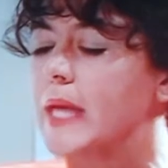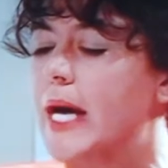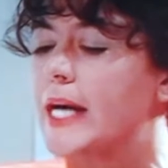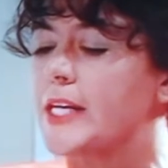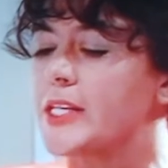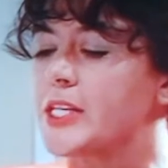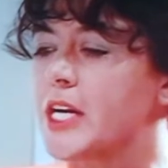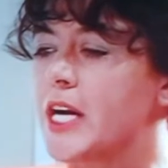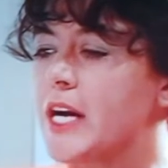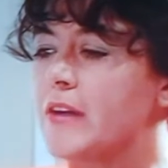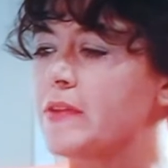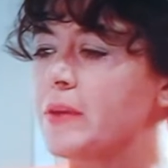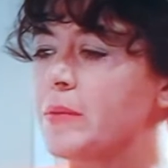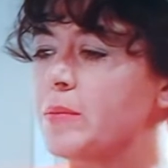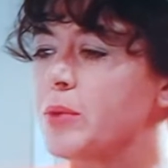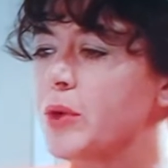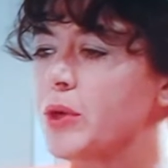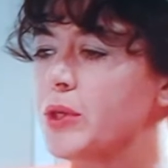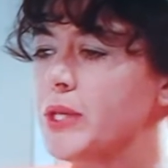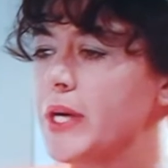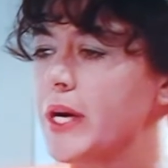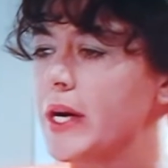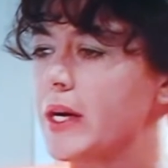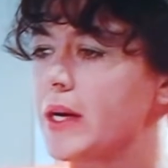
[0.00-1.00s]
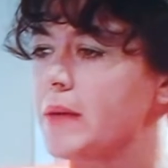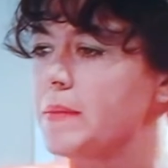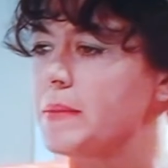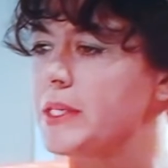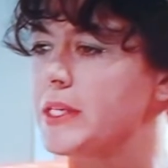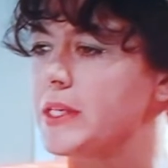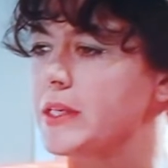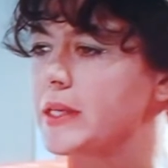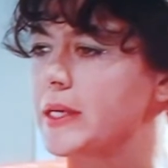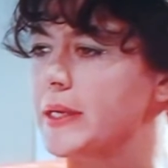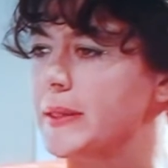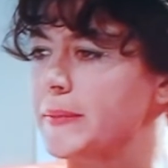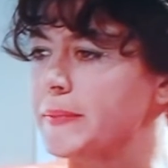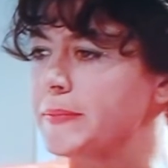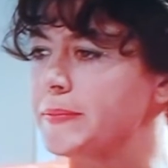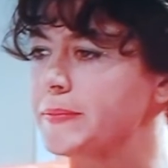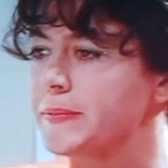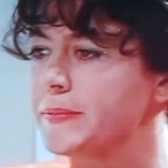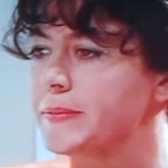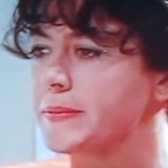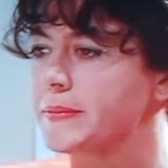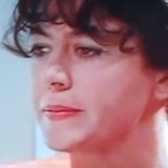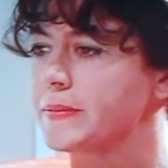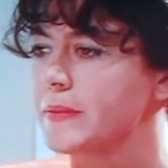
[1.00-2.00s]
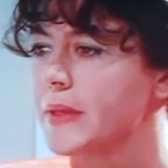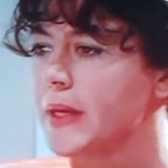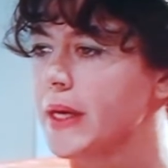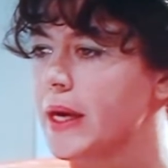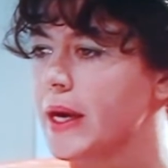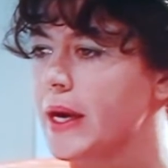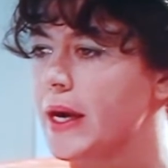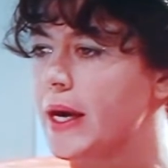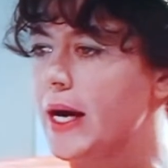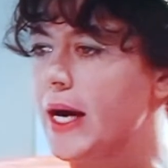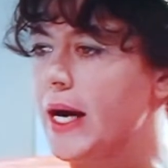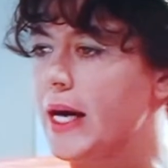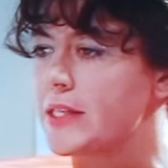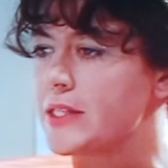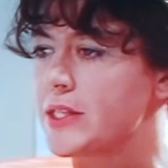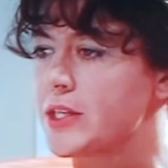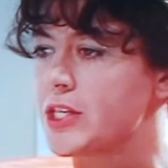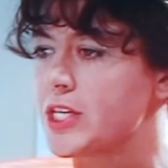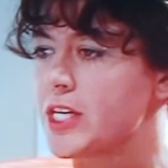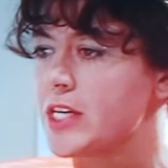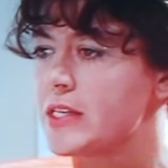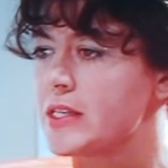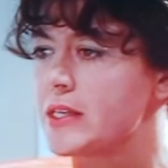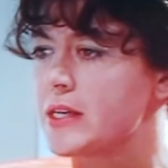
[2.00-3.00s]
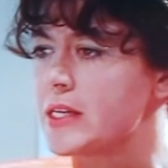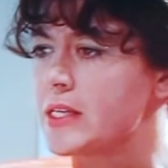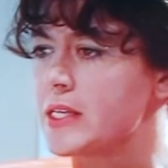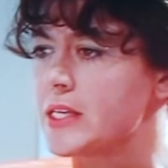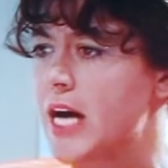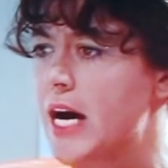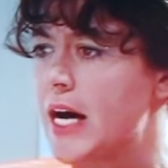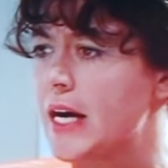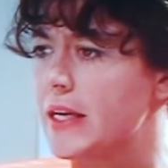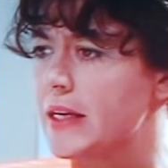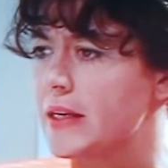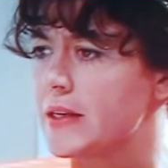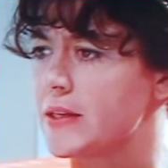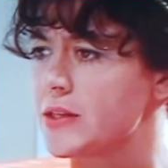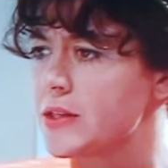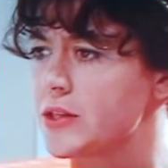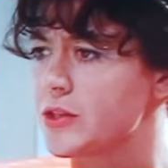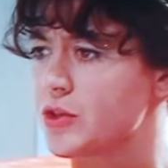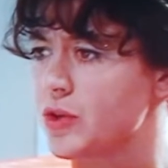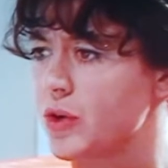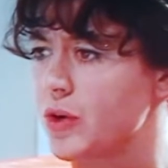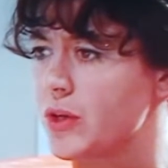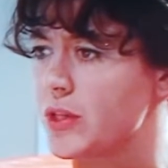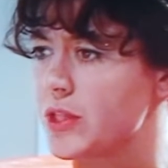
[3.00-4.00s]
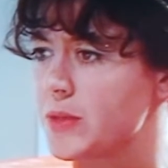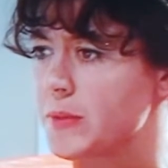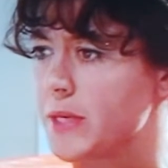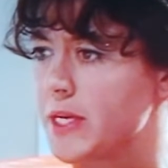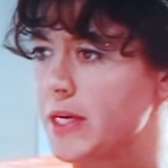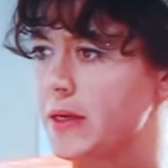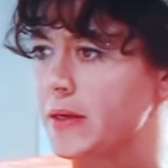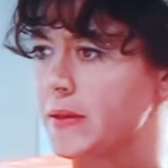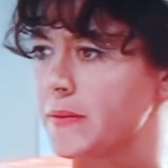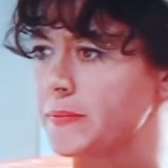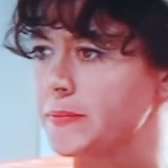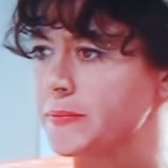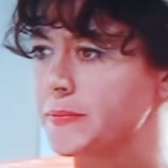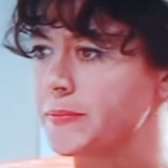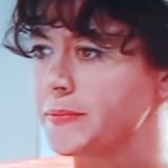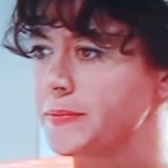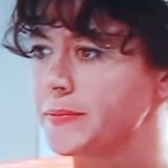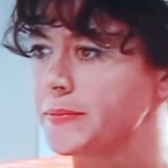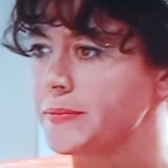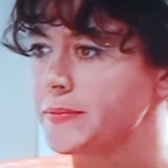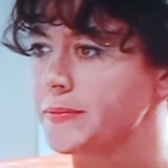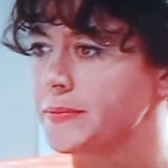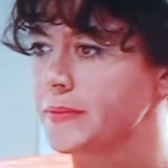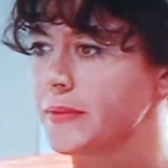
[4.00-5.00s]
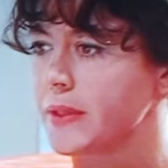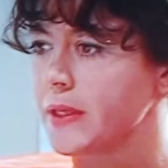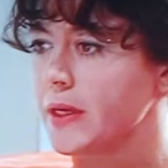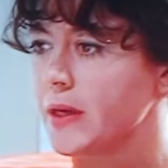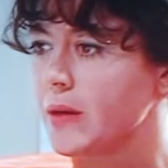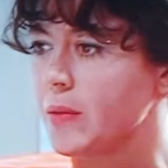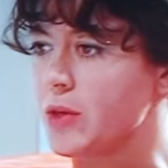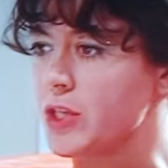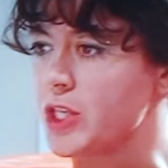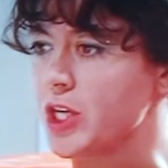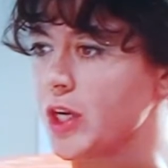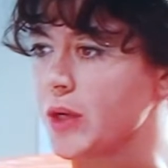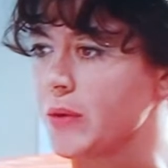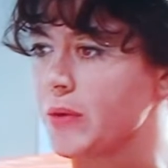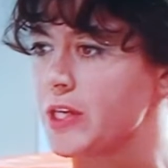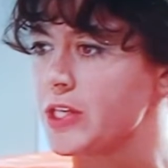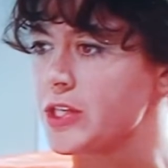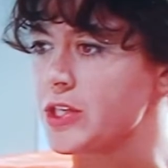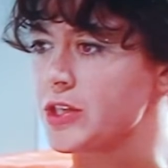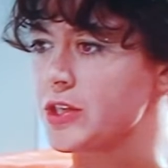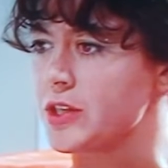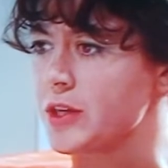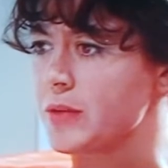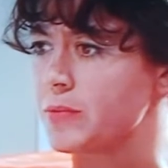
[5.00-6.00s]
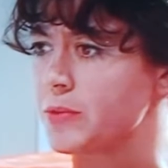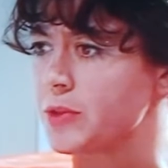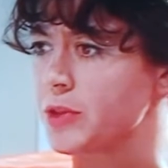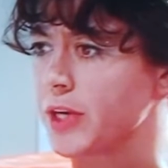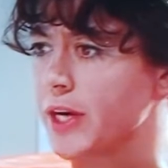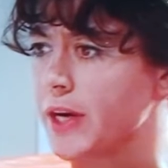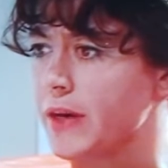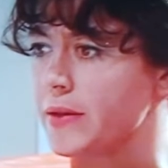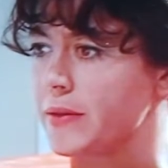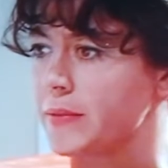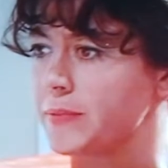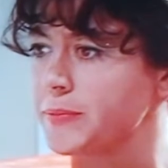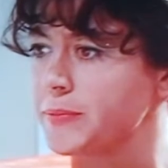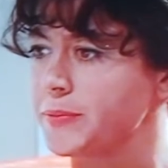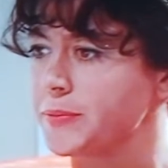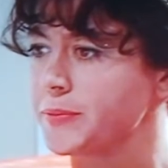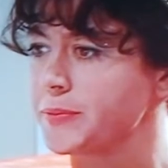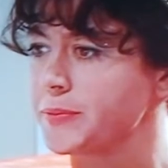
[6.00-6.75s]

I shall have them brought here immediately. I suggest His Highness joins me here. We shall question them together.